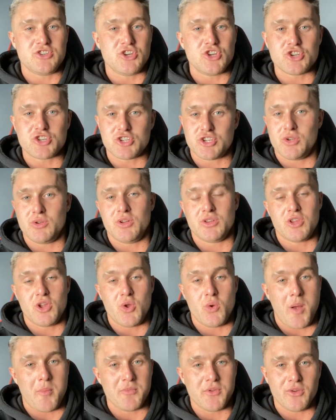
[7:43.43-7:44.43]
You just do the
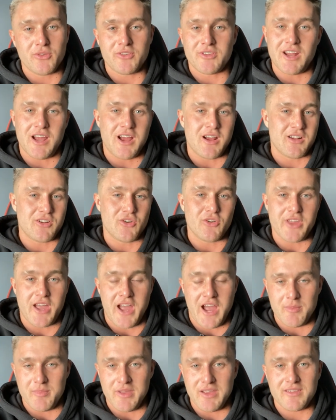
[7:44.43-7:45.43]
do. I'm used to that. I've got the
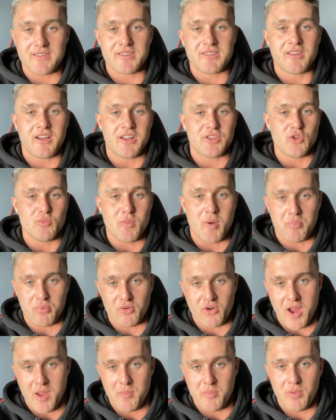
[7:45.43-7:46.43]
habits. I do my
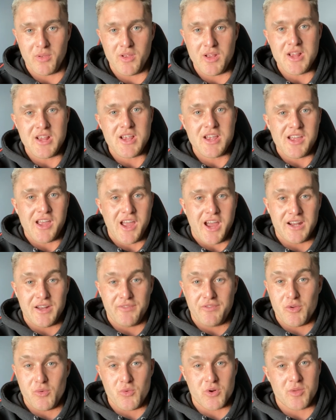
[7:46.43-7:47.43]
prep, and
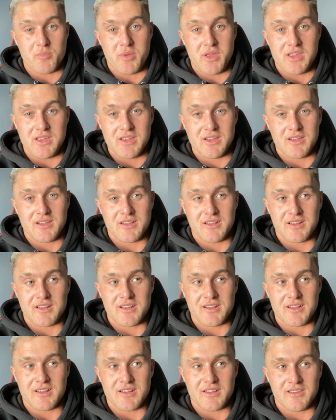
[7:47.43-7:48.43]
if you want to be
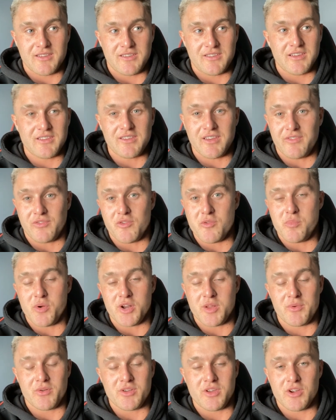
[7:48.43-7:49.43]
successful in
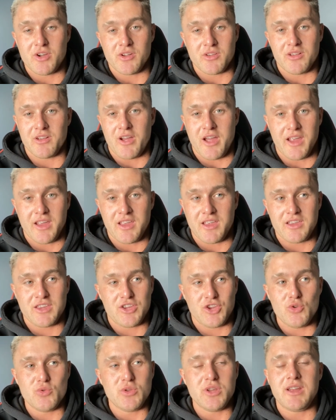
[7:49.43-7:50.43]
bodybuilding,
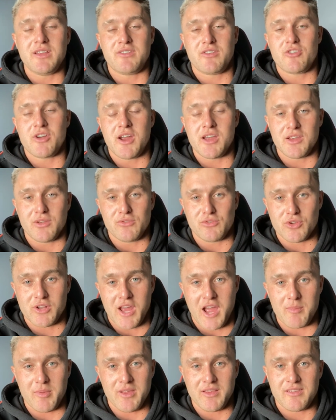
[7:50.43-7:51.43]
you need to create those good
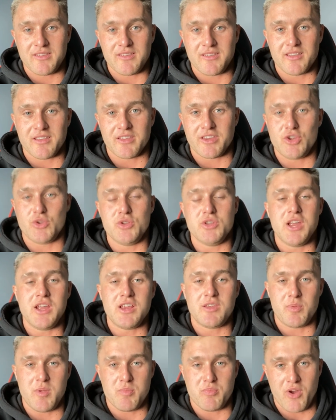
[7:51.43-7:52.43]
habits. You need
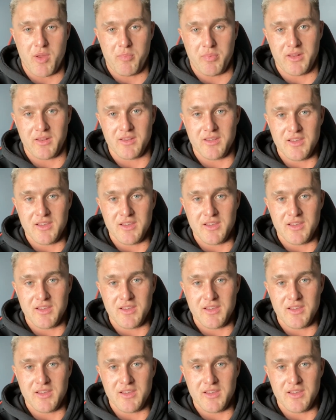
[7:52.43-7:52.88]
to be prepping.